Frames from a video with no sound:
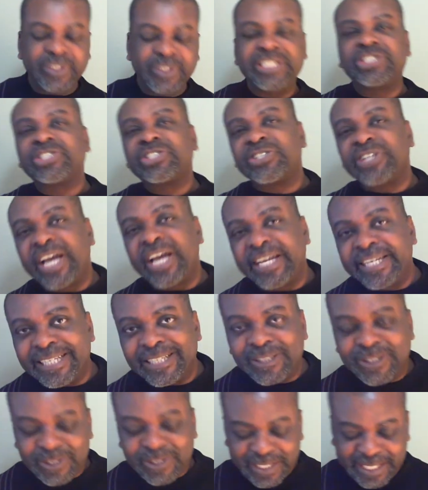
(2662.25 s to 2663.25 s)
We
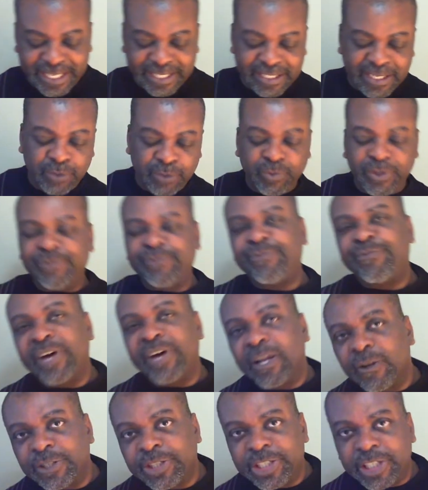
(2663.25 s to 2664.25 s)
study together. We
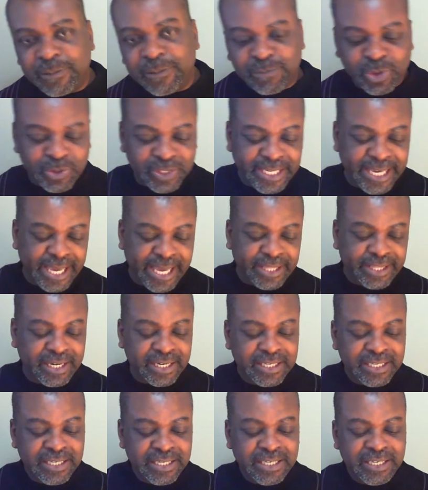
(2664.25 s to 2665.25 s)
fellowship together.